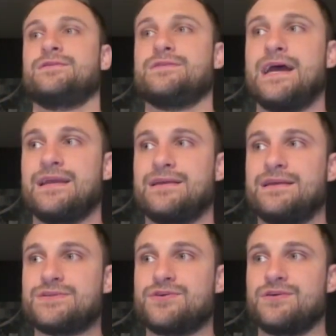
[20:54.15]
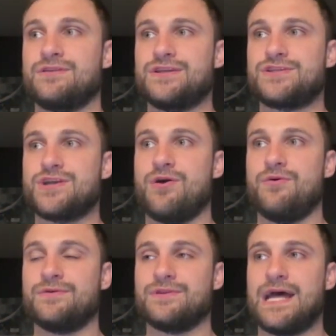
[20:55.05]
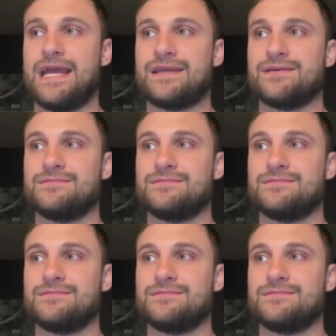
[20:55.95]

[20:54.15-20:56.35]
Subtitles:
like he's clearly shown like